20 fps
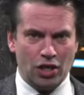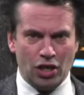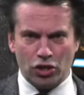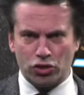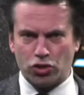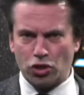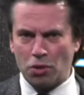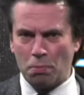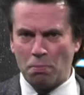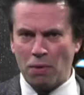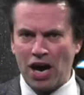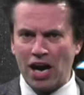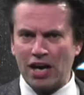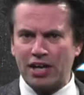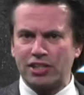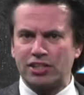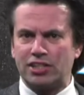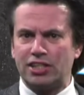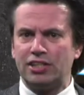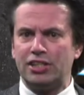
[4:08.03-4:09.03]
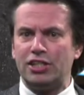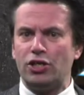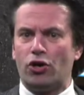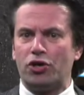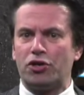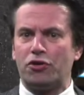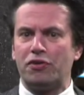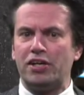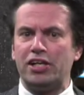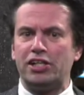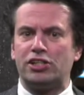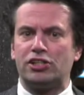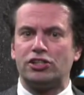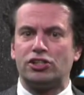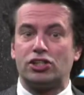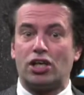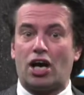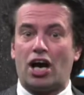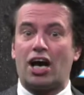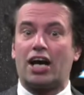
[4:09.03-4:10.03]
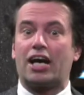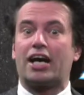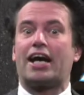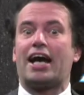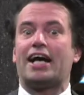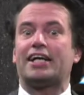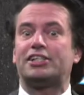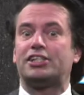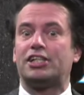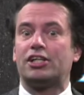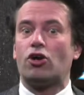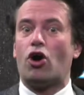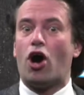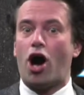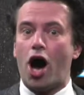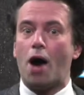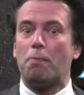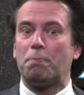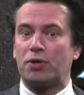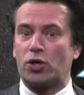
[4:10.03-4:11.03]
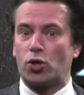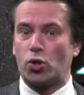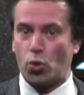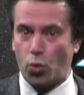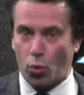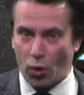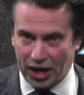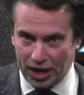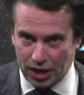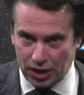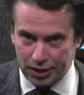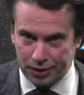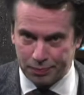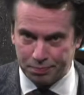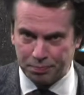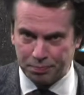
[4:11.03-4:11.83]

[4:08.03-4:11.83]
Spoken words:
So the markets in the other regions are catching up quickly.